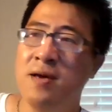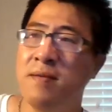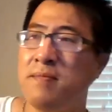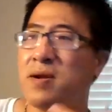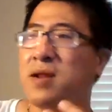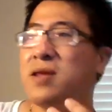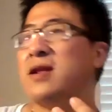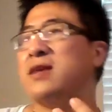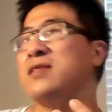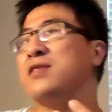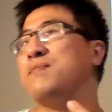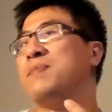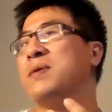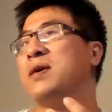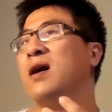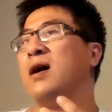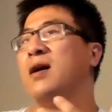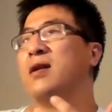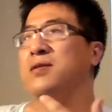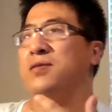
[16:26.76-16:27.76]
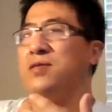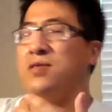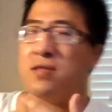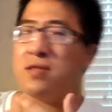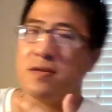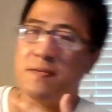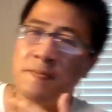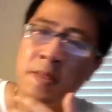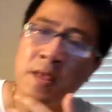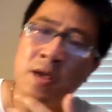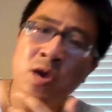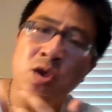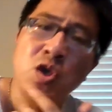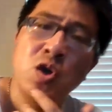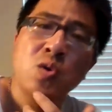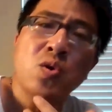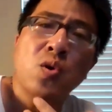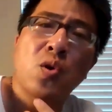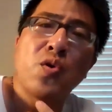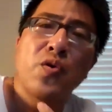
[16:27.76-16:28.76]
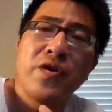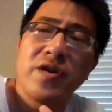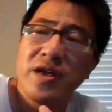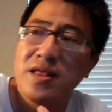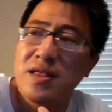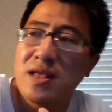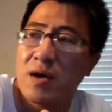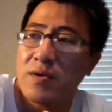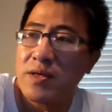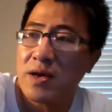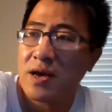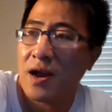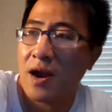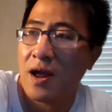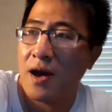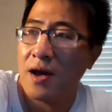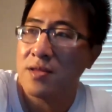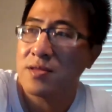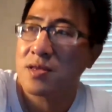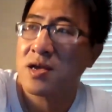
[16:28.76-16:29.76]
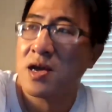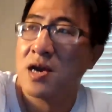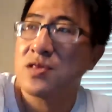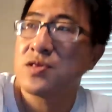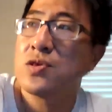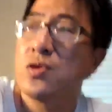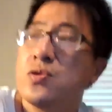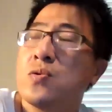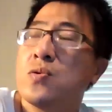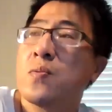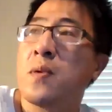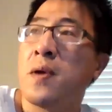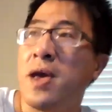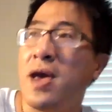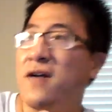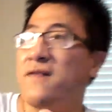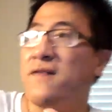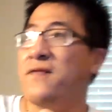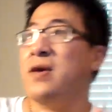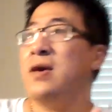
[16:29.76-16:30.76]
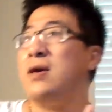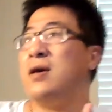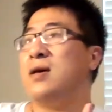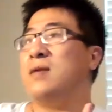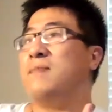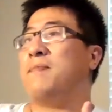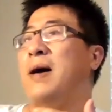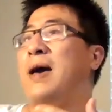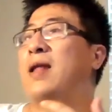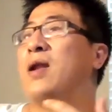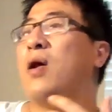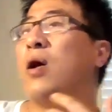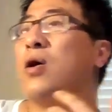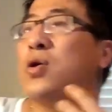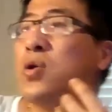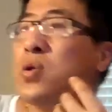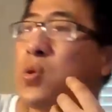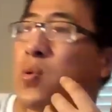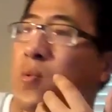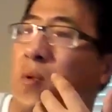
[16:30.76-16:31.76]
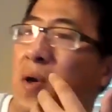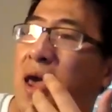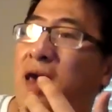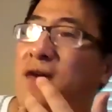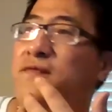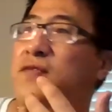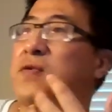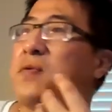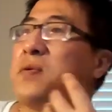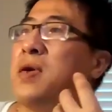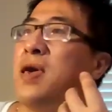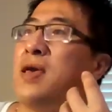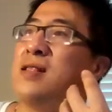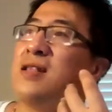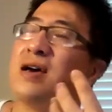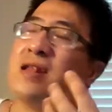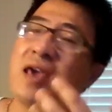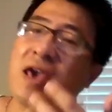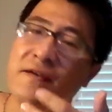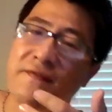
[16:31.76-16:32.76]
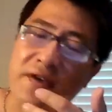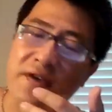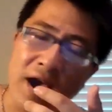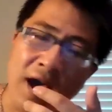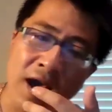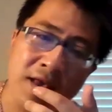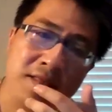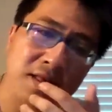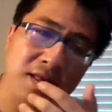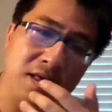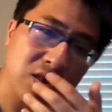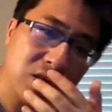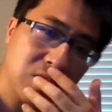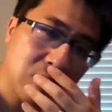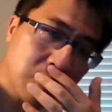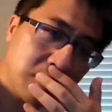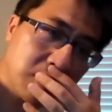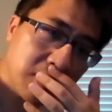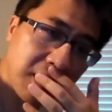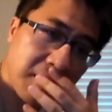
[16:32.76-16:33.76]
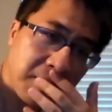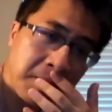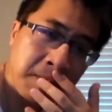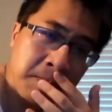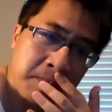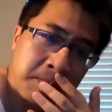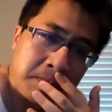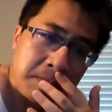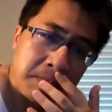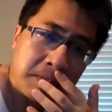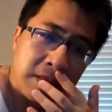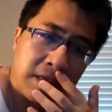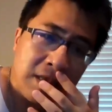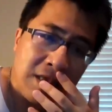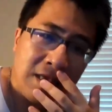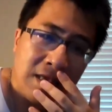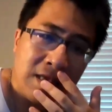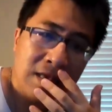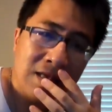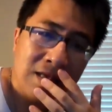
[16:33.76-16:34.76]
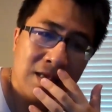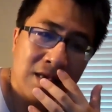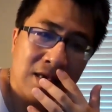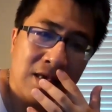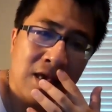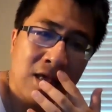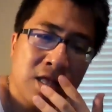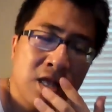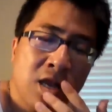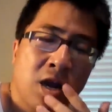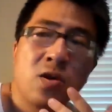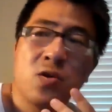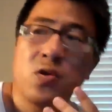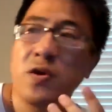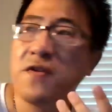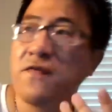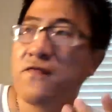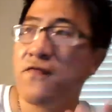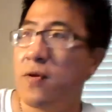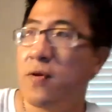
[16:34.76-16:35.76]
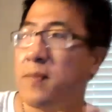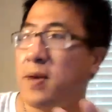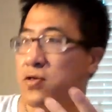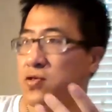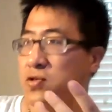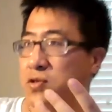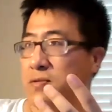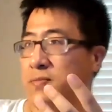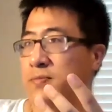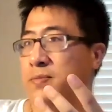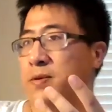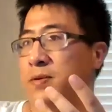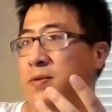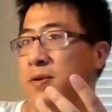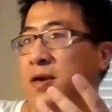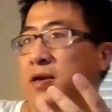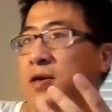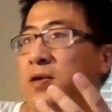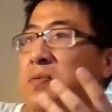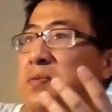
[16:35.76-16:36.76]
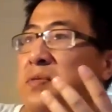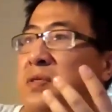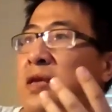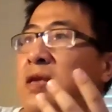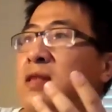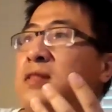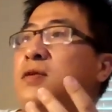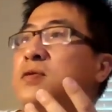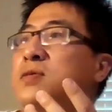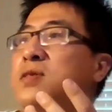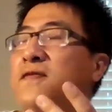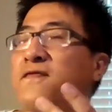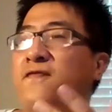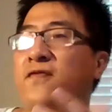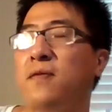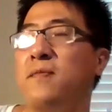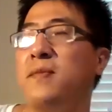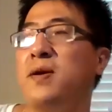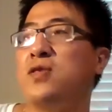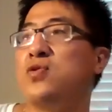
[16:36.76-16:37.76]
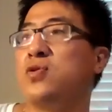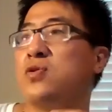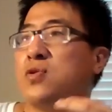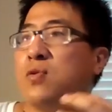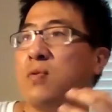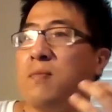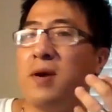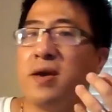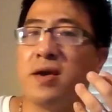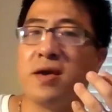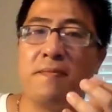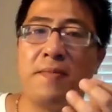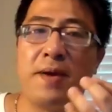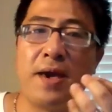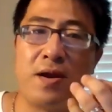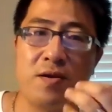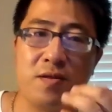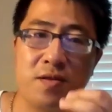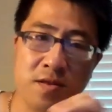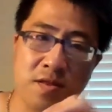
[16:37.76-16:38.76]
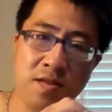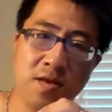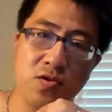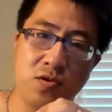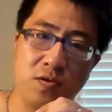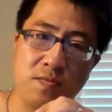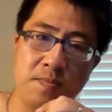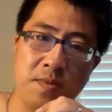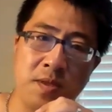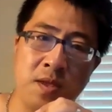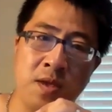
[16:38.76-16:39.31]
But let's be honest, you don't really know the client because you don't have, by law, you cannot have access to their internal information, right? You need those information to make a better decision.